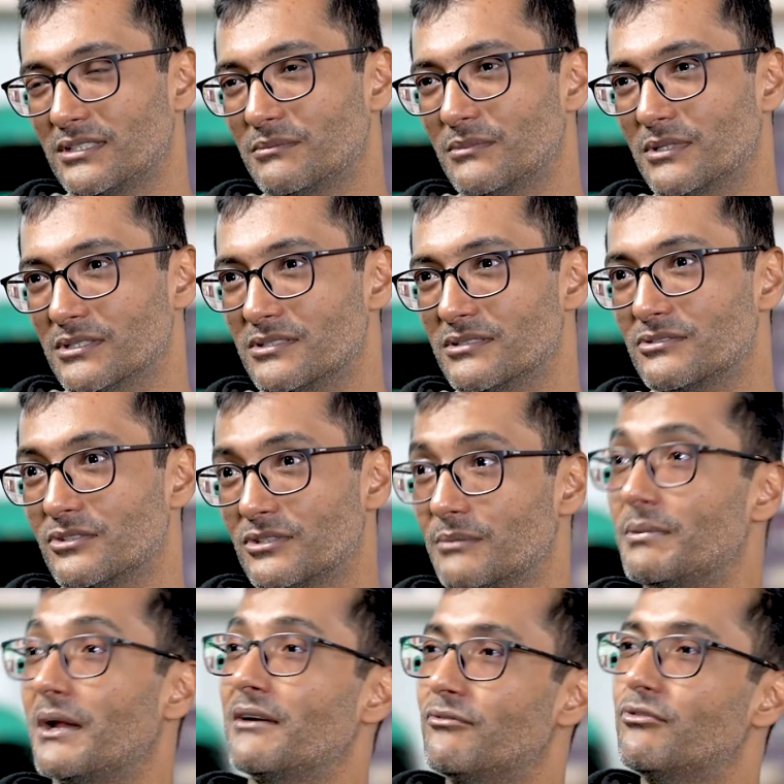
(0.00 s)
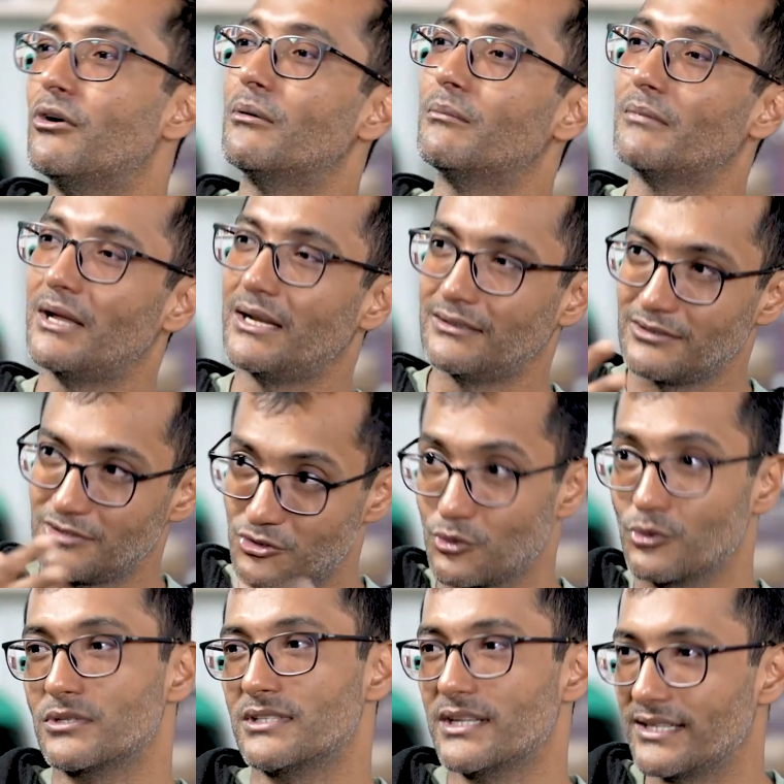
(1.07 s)
the merchants on the platform and the
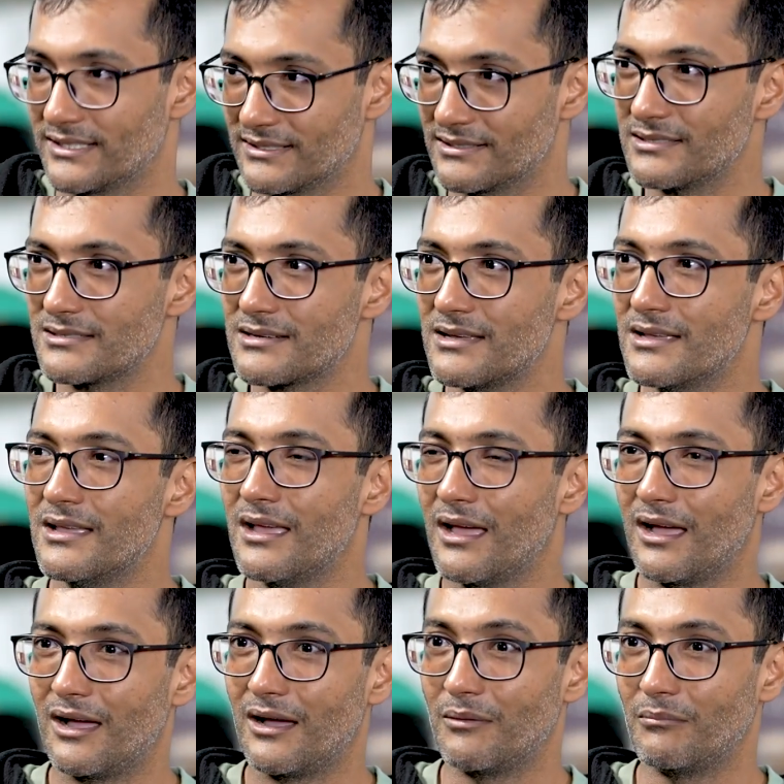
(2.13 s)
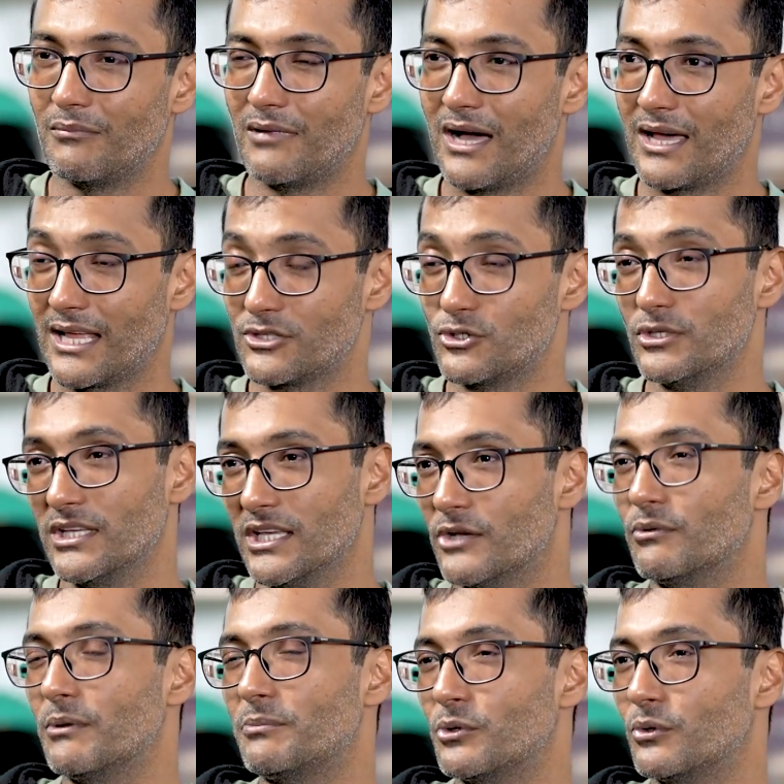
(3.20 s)
stores that exist are actually
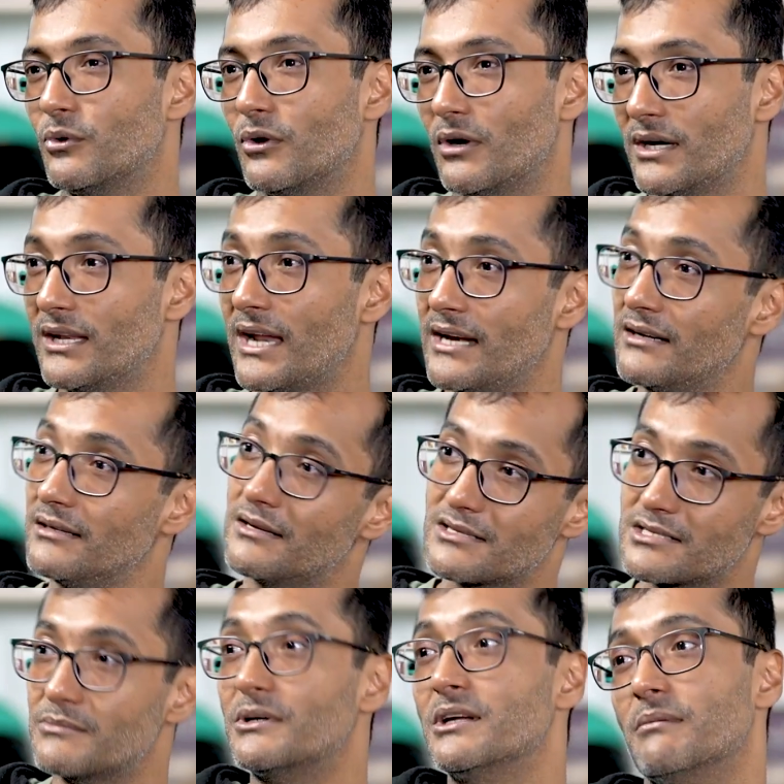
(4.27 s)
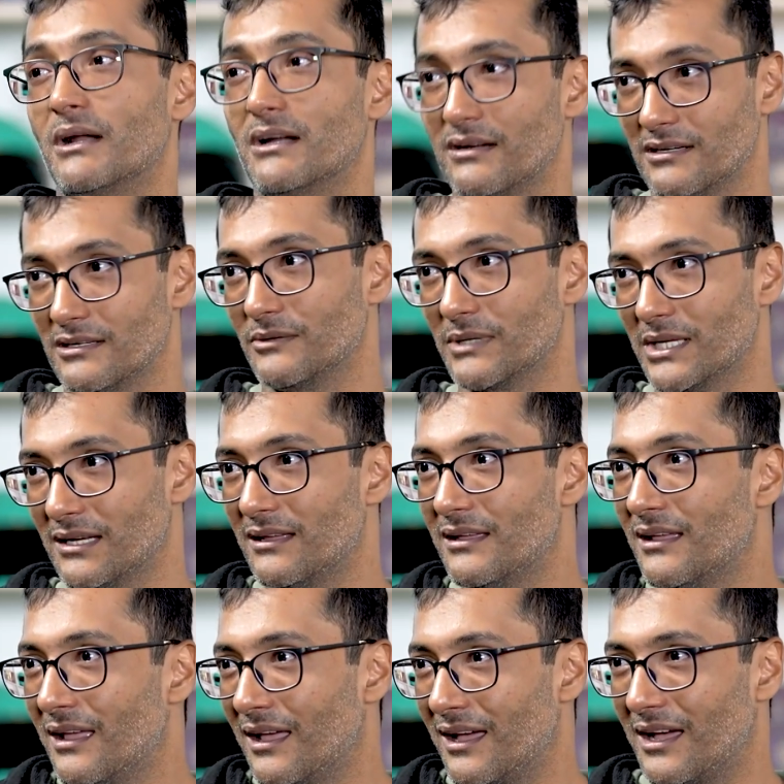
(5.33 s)
equipped to go ahead and handle customer demand really well.
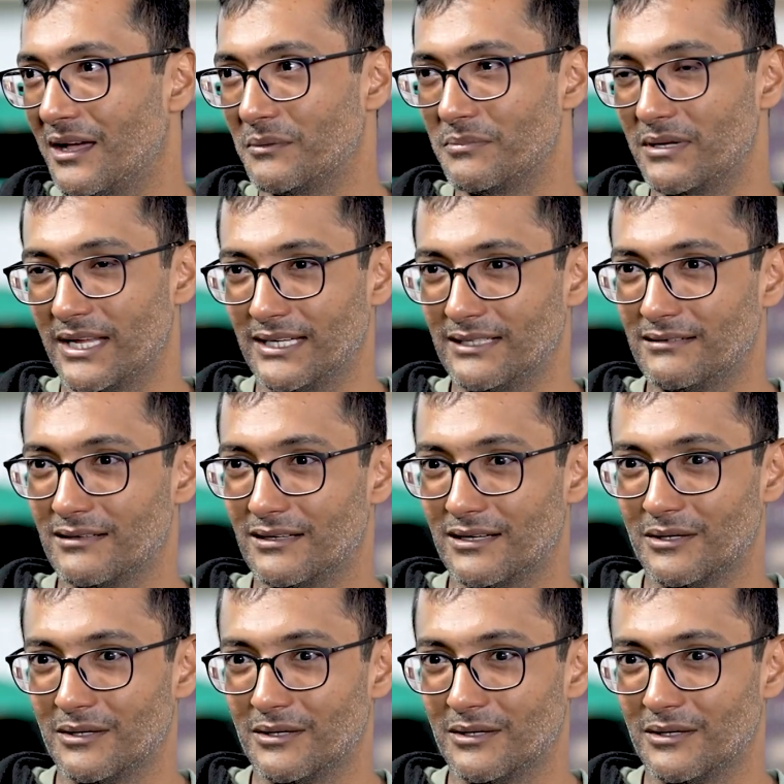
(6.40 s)
Right?